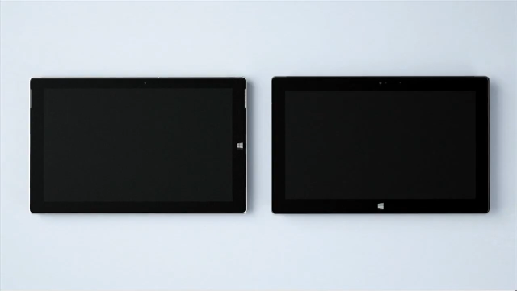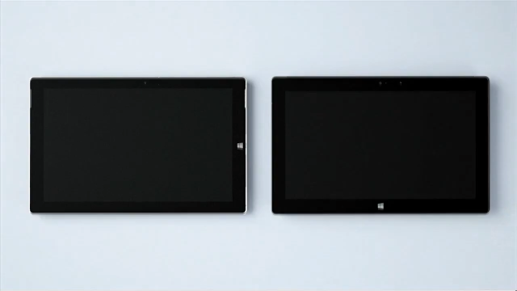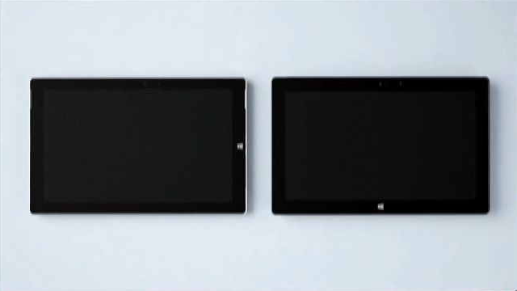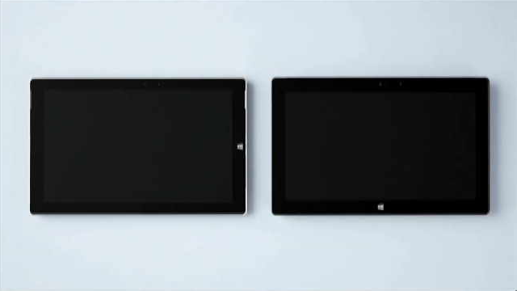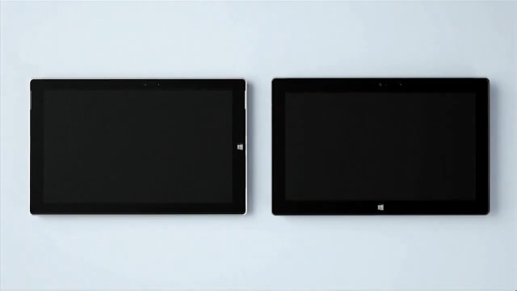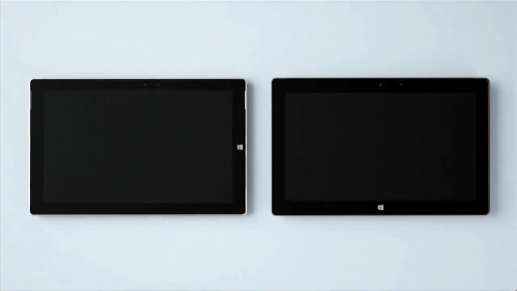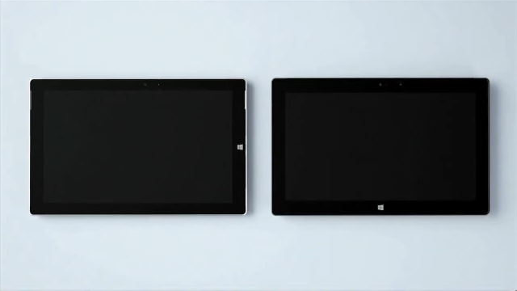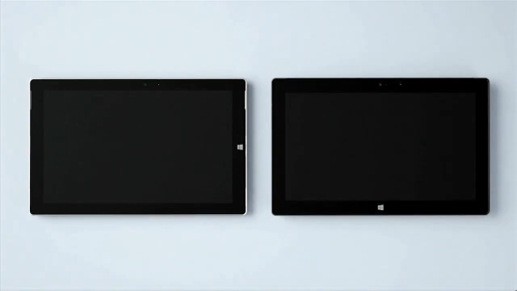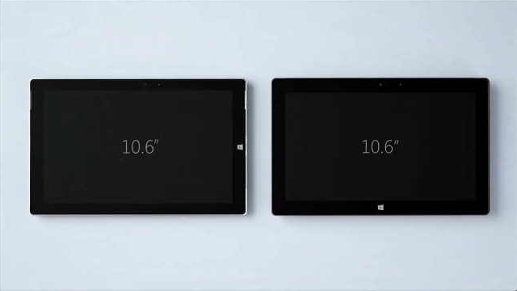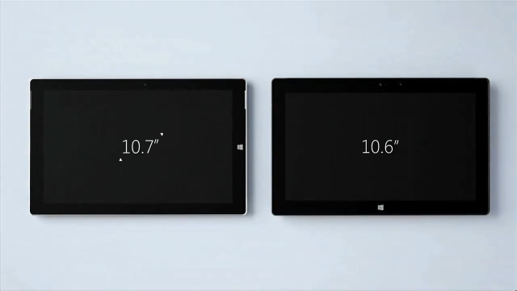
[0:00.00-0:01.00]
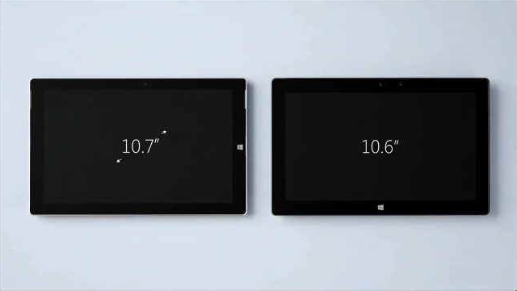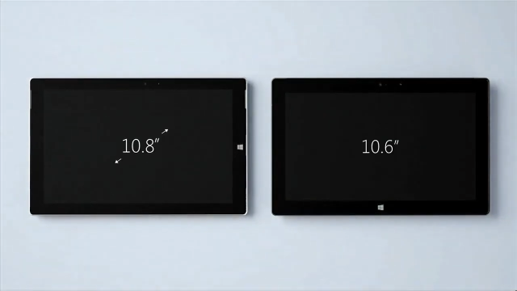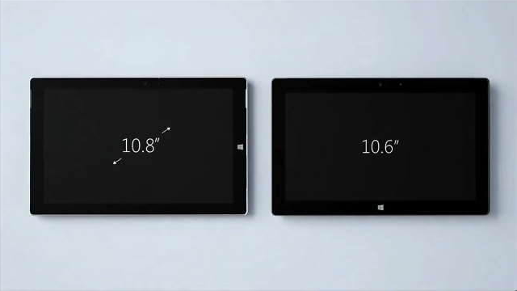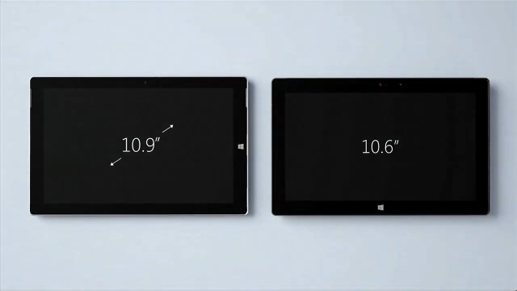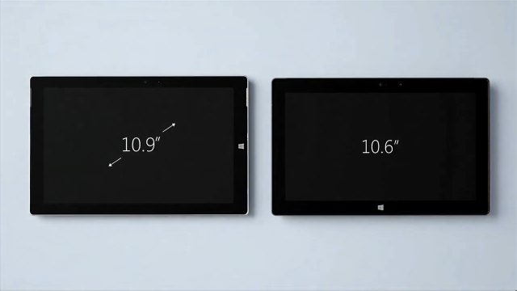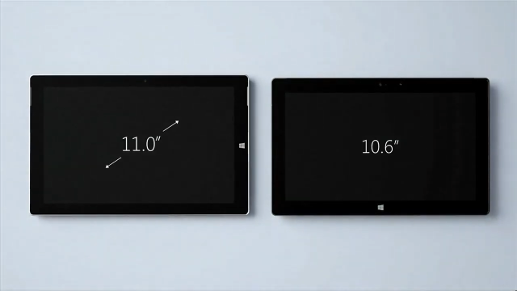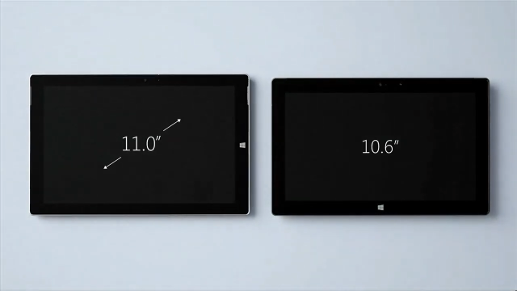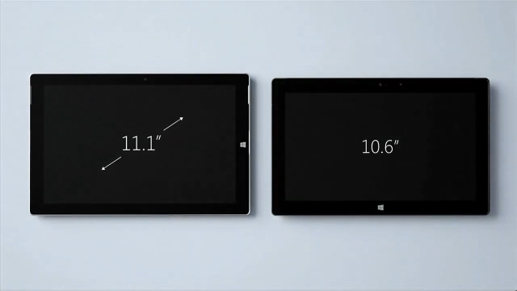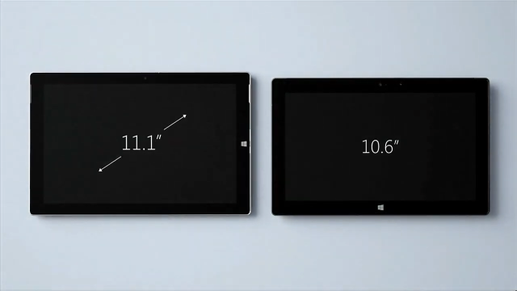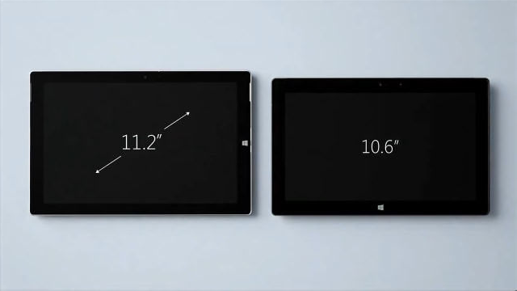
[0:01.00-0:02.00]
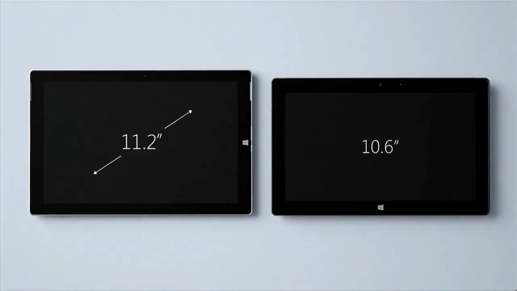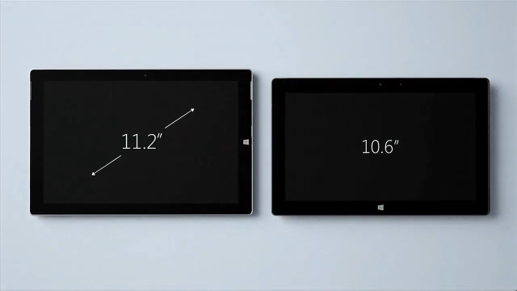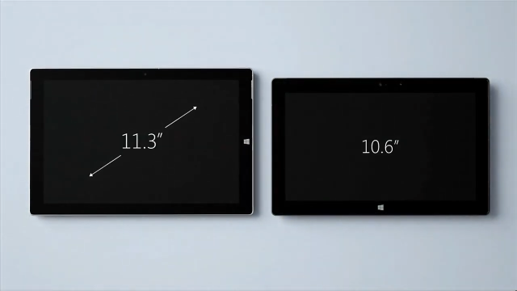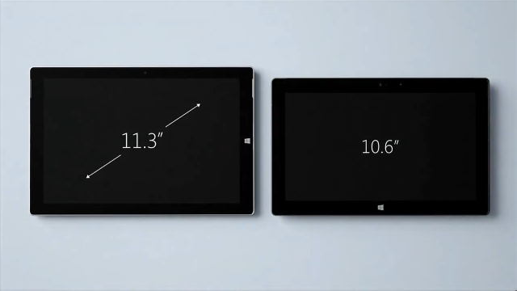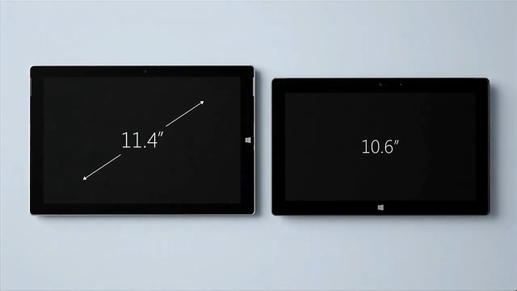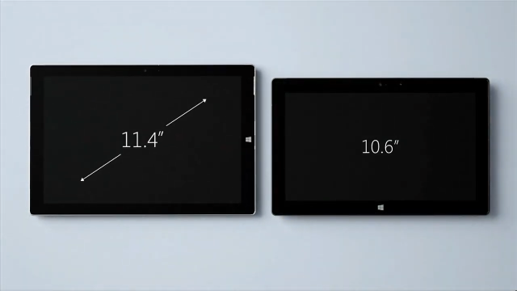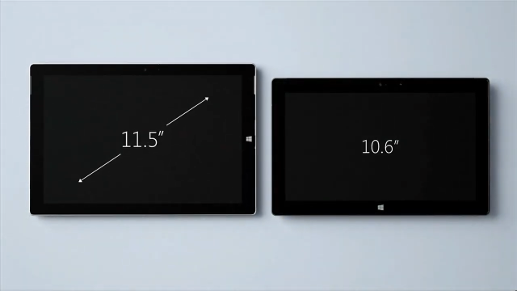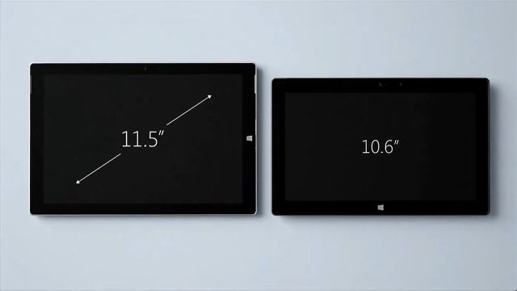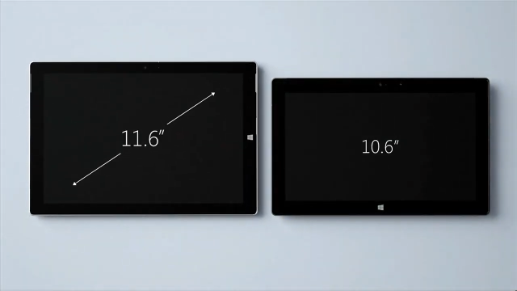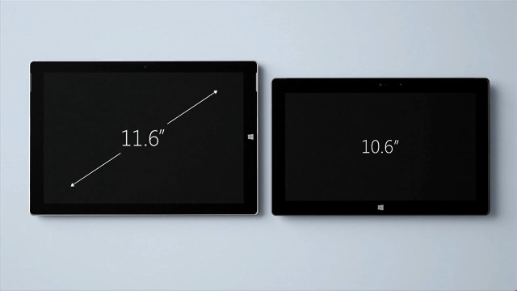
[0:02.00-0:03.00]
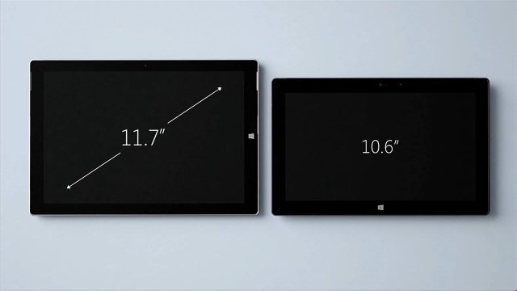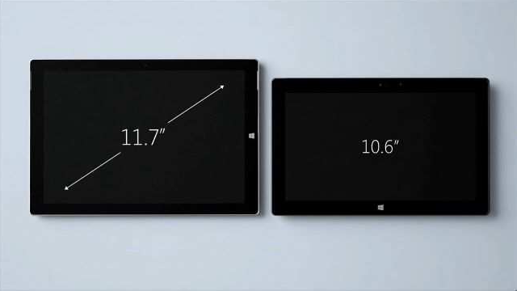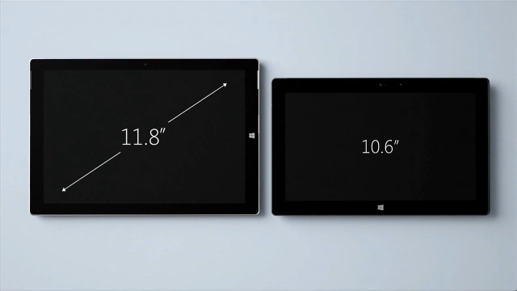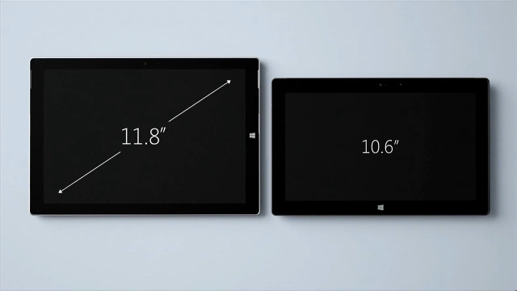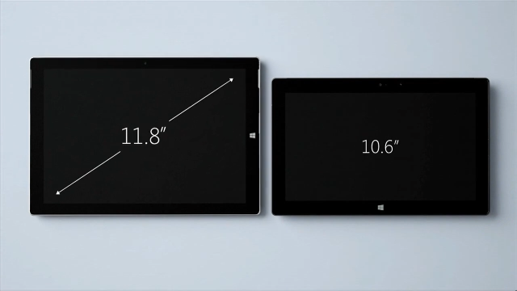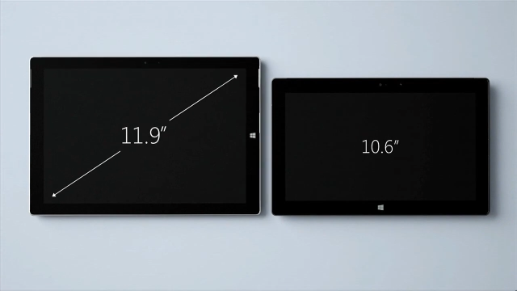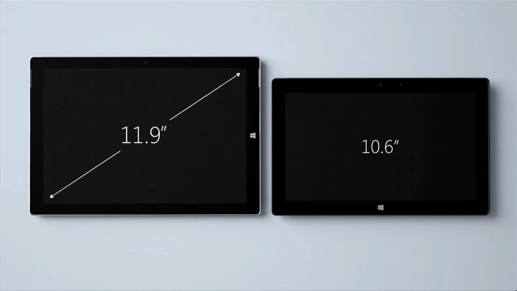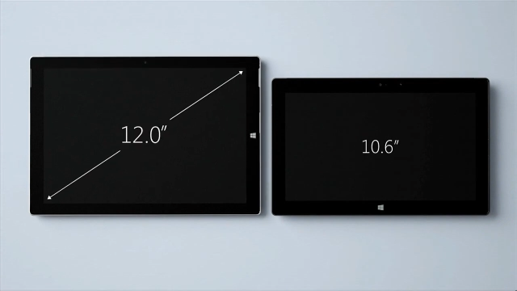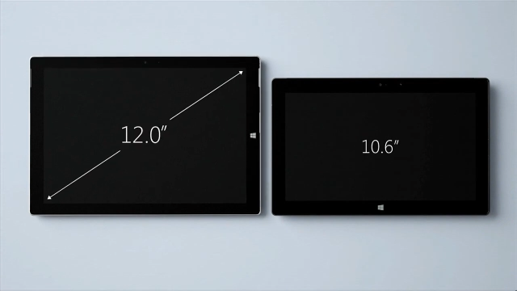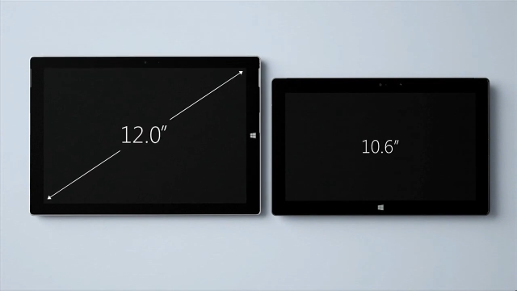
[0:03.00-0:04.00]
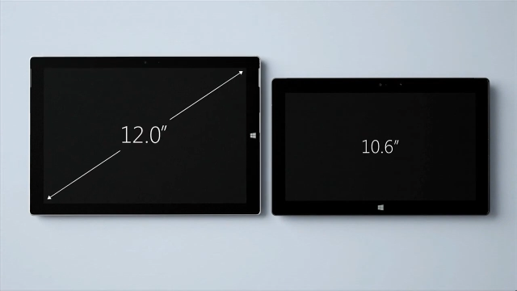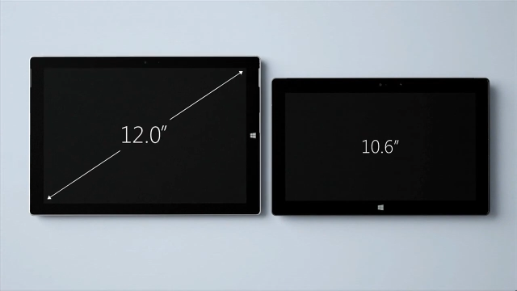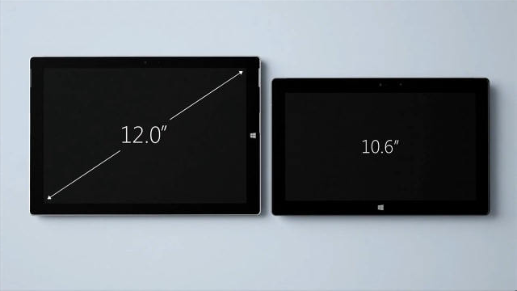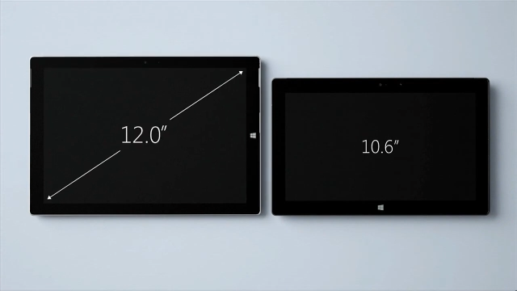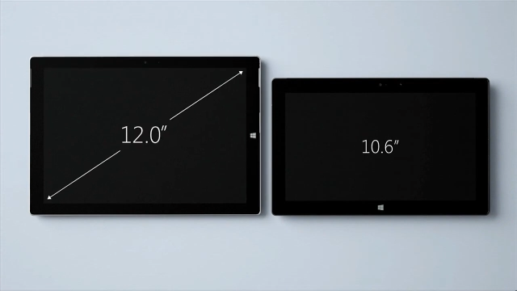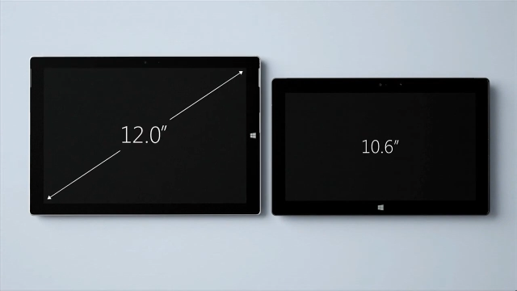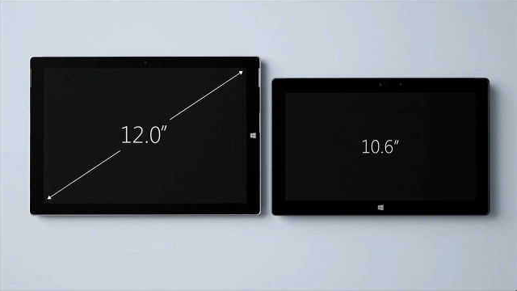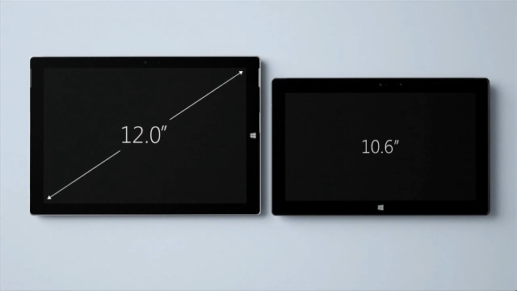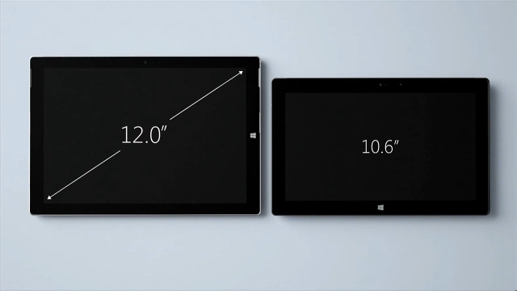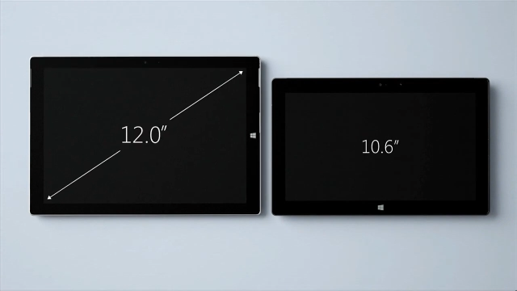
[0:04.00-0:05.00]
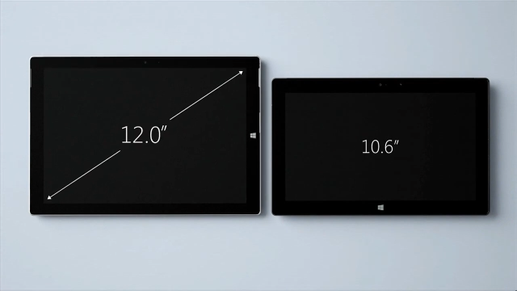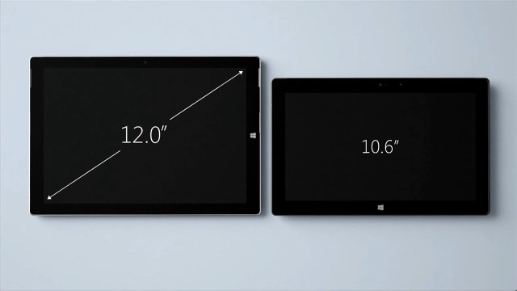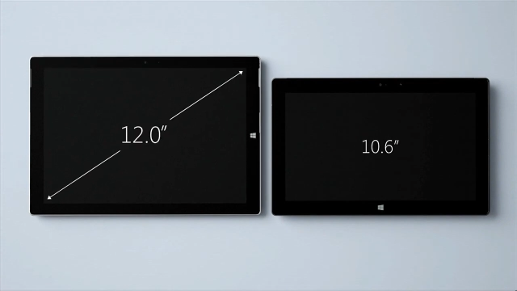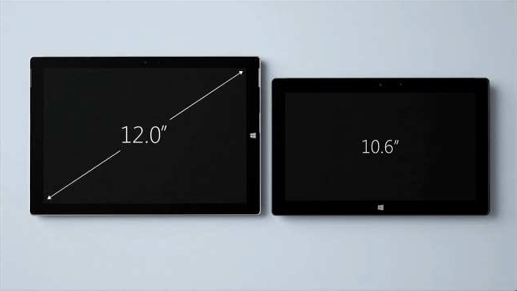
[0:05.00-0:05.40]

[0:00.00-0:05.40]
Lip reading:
No face is visible, so there are no lips to read.